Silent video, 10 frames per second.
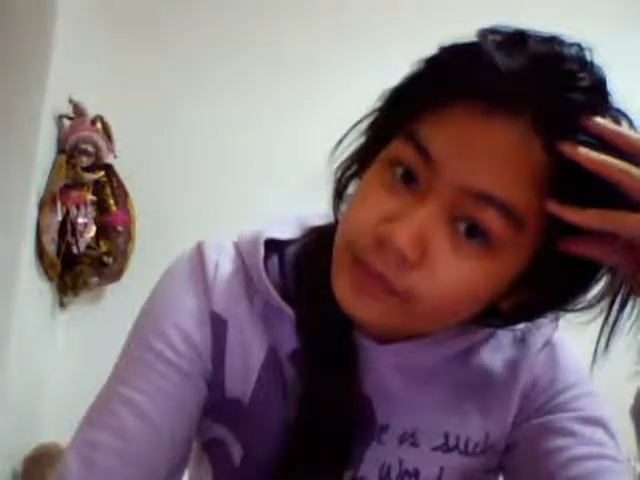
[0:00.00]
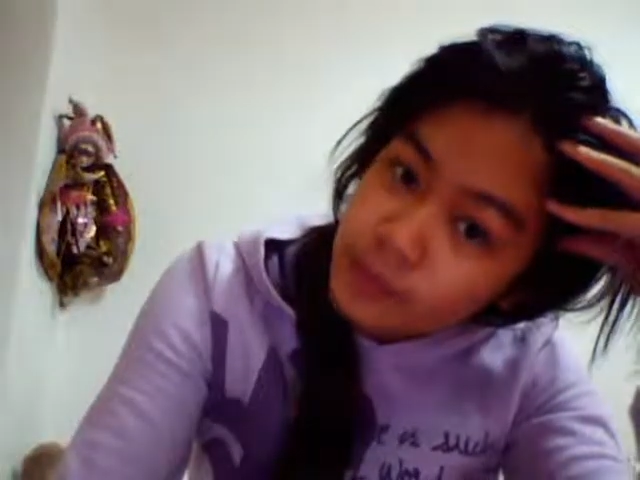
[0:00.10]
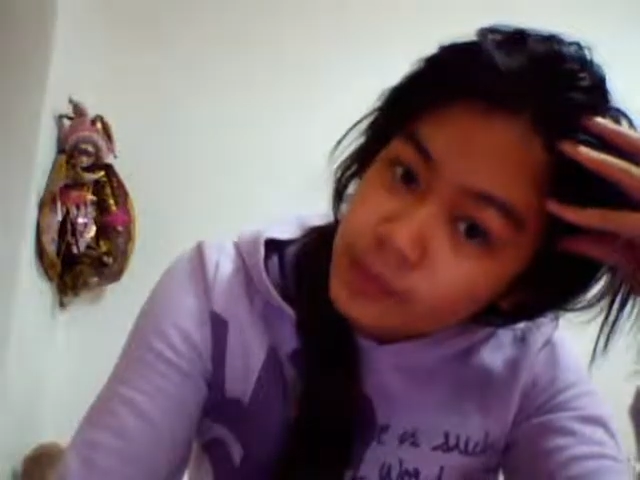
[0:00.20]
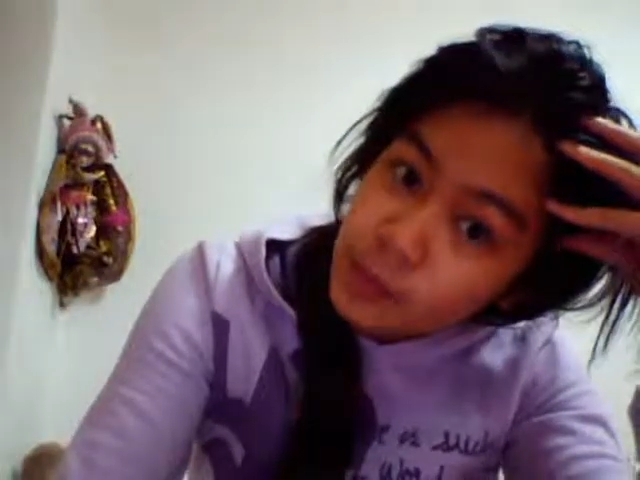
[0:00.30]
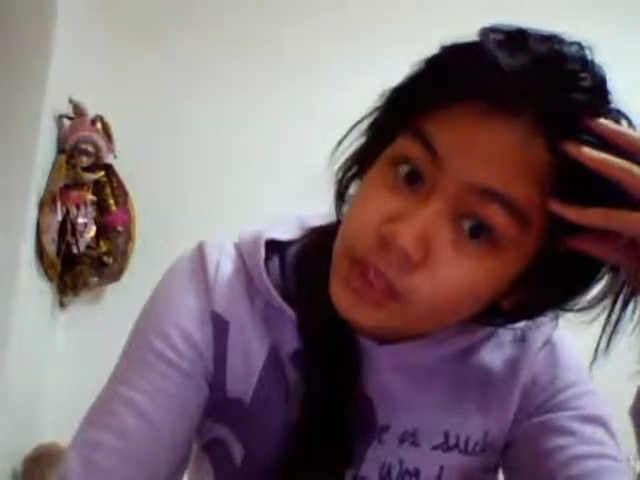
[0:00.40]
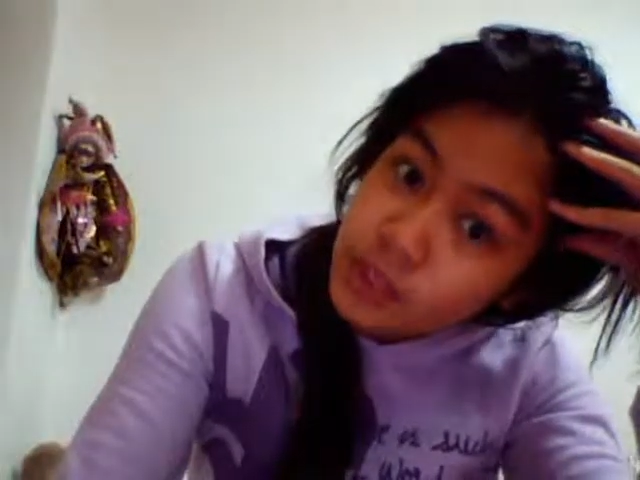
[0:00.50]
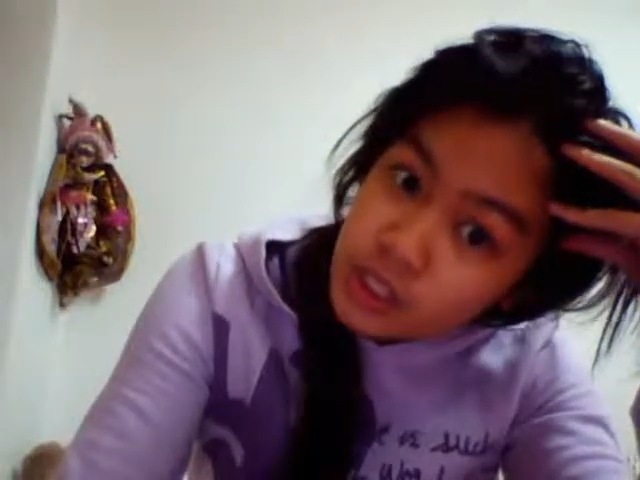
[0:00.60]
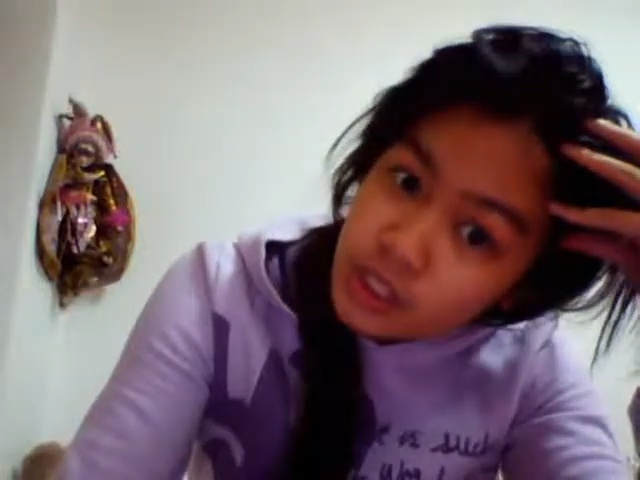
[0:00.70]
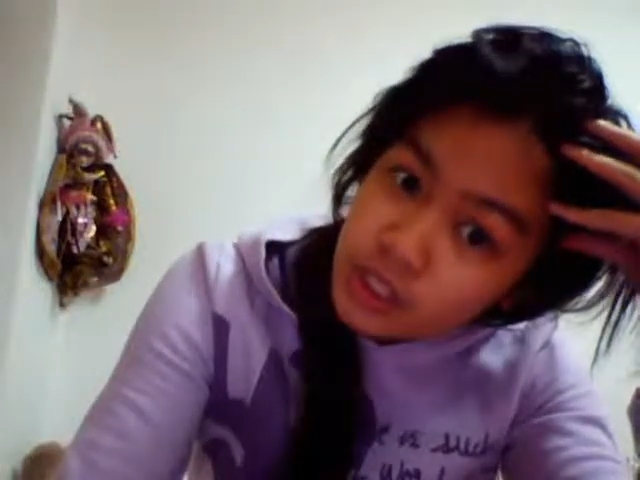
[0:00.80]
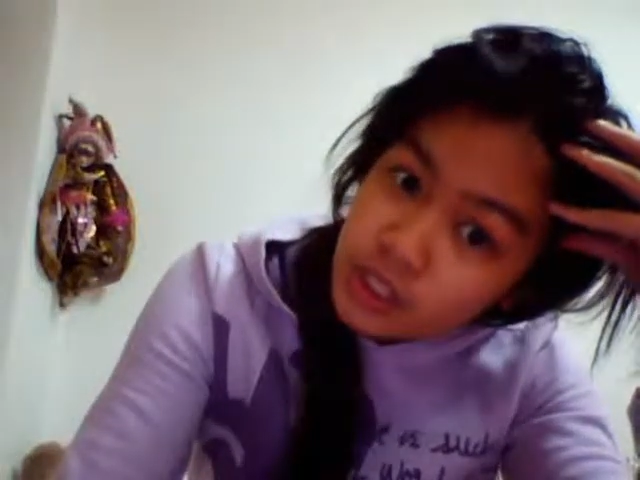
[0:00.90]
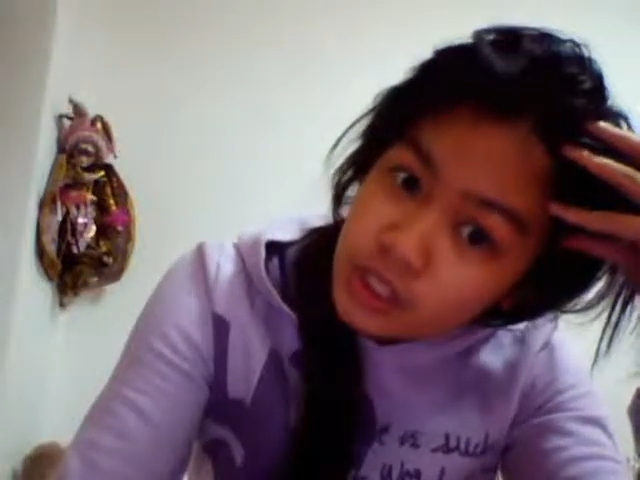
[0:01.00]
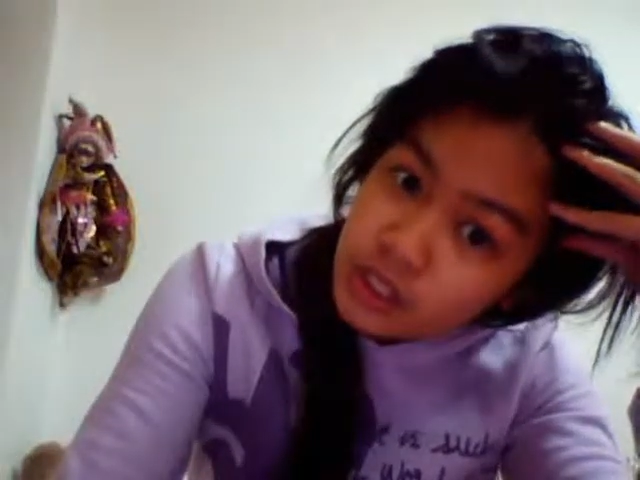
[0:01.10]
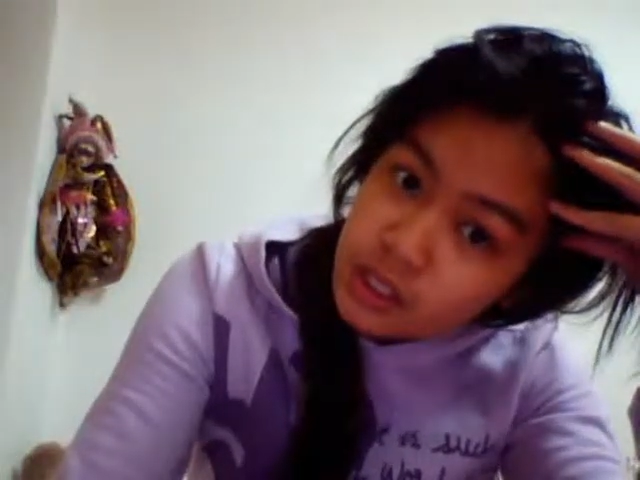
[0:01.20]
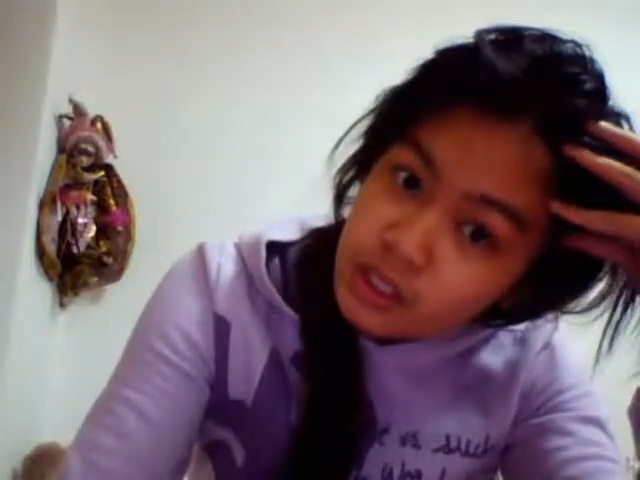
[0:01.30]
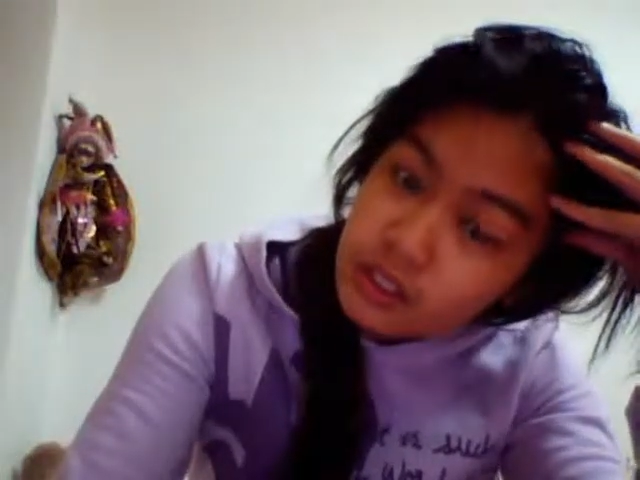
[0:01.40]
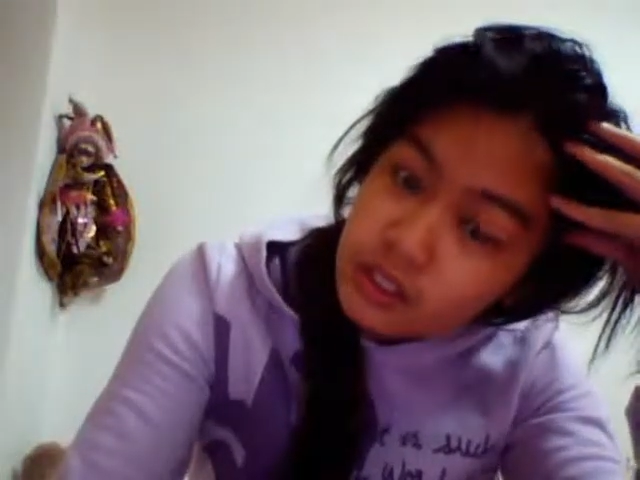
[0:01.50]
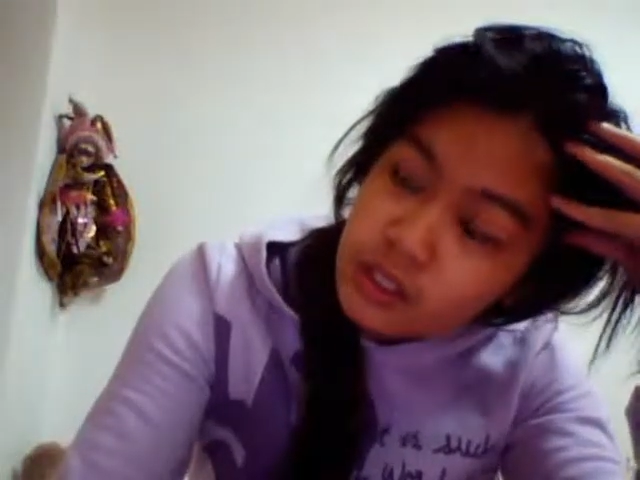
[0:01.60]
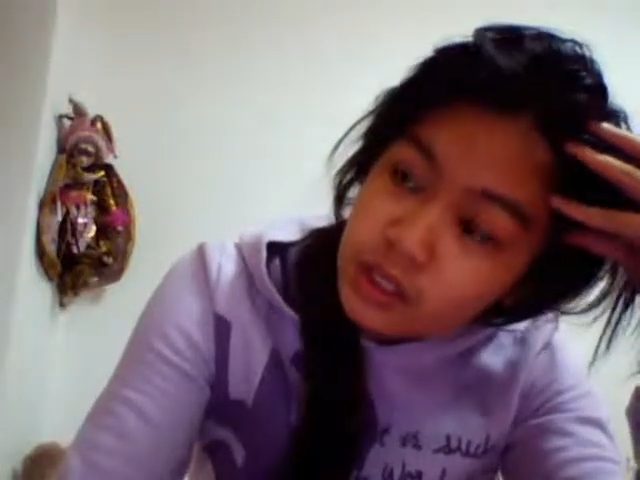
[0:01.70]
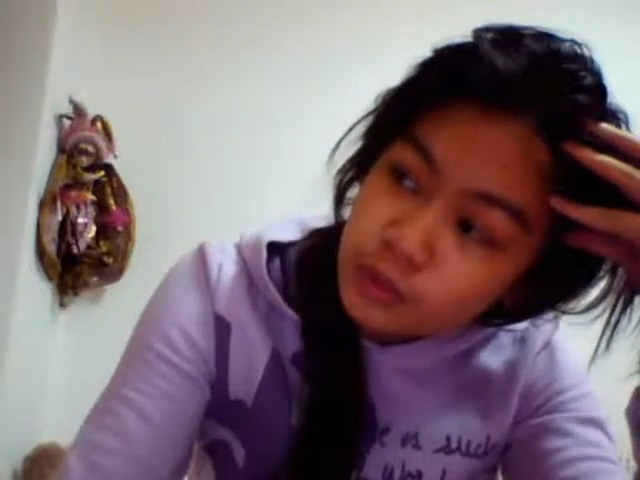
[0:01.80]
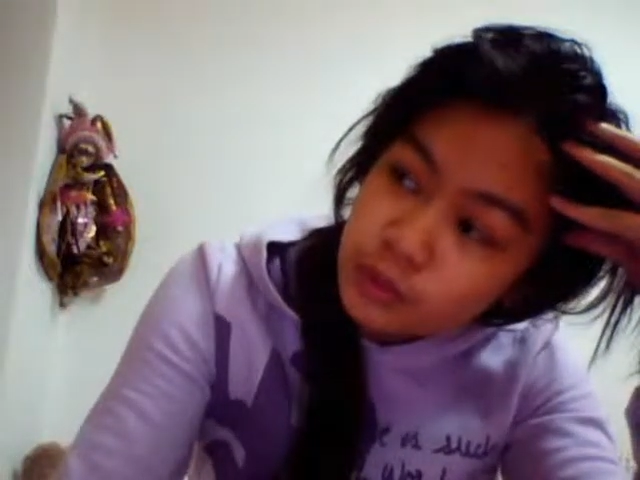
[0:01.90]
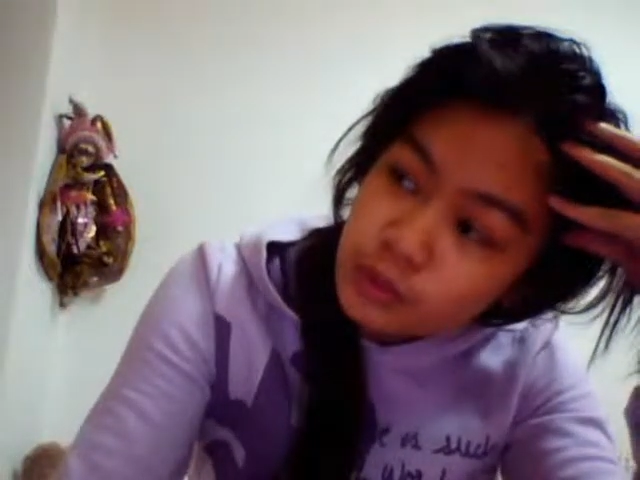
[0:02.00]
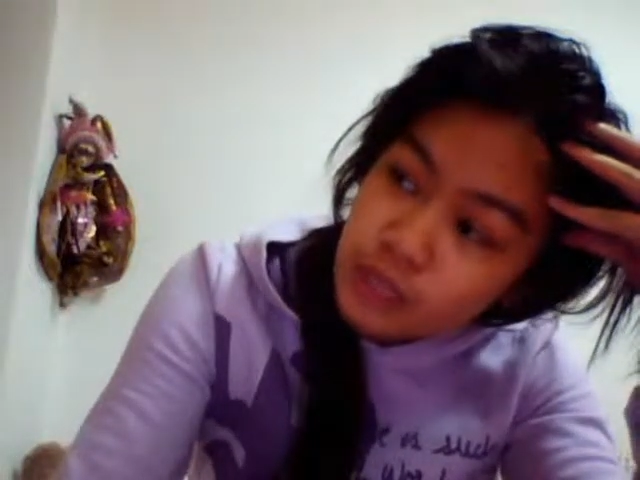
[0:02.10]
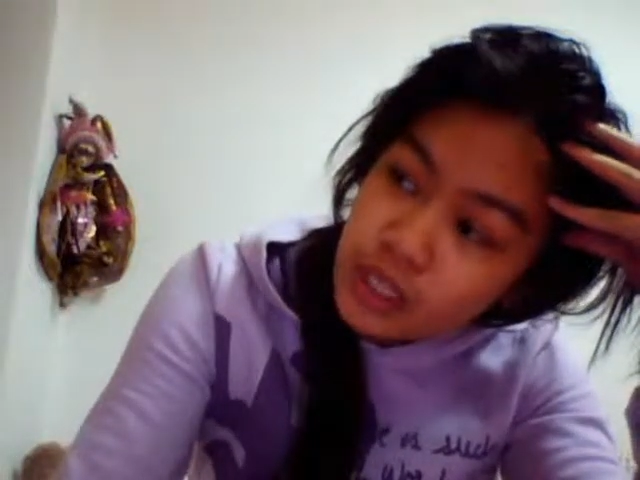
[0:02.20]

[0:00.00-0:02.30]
posted a status,